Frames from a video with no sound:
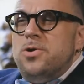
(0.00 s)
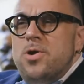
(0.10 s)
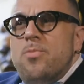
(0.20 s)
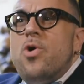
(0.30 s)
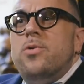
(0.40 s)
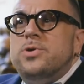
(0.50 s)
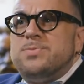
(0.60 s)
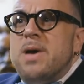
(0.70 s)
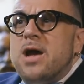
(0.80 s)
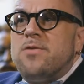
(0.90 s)
Nimoy was
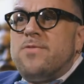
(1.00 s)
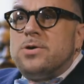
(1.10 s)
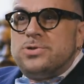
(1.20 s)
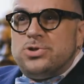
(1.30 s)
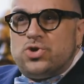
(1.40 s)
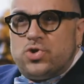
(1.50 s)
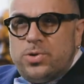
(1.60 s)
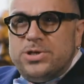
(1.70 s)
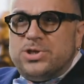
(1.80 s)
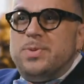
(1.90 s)
Magnavox's
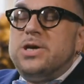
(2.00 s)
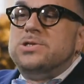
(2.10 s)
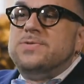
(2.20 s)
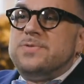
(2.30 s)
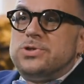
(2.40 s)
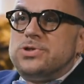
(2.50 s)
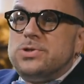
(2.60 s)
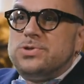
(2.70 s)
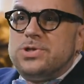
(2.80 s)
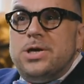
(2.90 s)
choice because of his
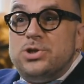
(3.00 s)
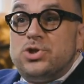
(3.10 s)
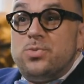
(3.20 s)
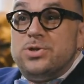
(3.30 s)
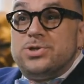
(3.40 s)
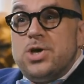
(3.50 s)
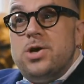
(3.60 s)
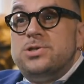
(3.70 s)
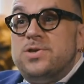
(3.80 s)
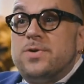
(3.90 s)
association with
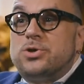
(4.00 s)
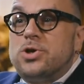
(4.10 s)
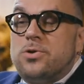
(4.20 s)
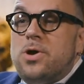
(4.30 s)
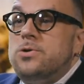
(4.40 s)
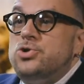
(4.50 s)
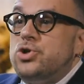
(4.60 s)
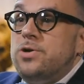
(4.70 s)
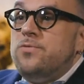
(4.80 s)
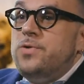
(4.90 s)
scientific
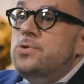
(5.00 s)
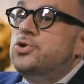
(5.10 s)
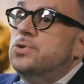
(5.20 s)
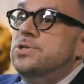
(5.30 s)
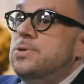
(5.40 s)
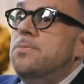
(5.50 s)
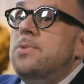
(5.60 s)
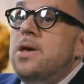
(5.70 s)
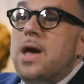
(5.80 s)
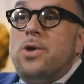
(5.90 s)
technology and futurism,
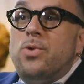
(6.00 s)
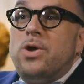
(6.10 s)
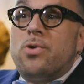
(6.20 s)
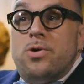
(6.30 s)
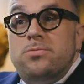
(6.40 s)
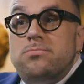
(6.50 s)
Adweek wrote.